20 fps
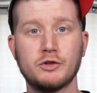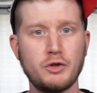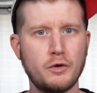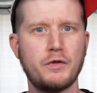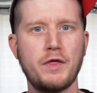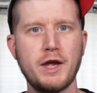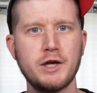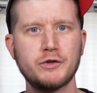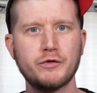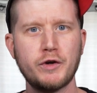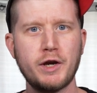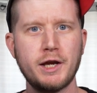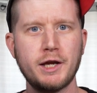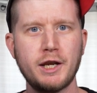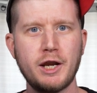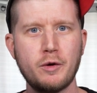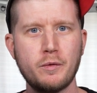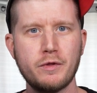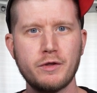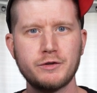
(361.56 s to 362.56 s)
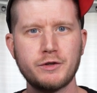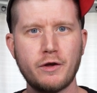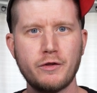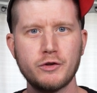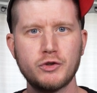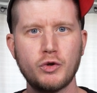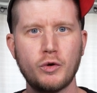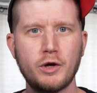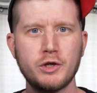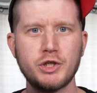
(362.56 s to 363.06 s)
So thanks for hanging out with us on
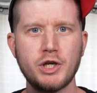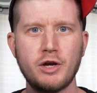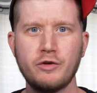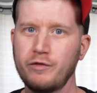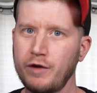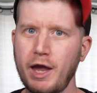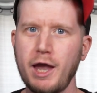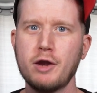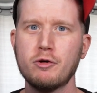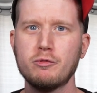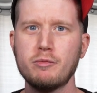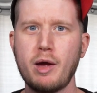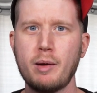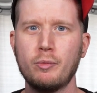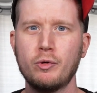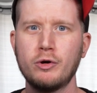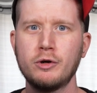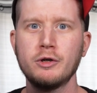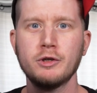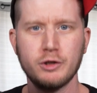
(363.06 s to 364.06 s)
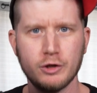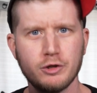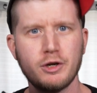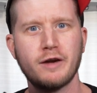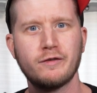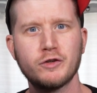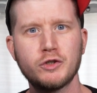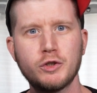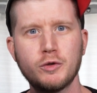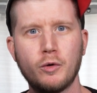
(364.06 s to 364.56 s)
the Toy Shelf, and remember, you're
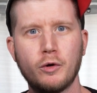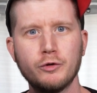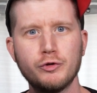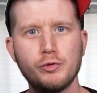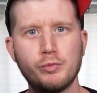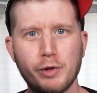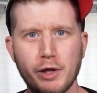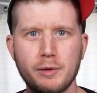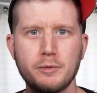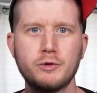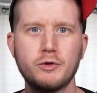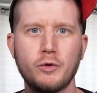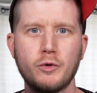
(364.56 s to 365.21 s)
never too old to play with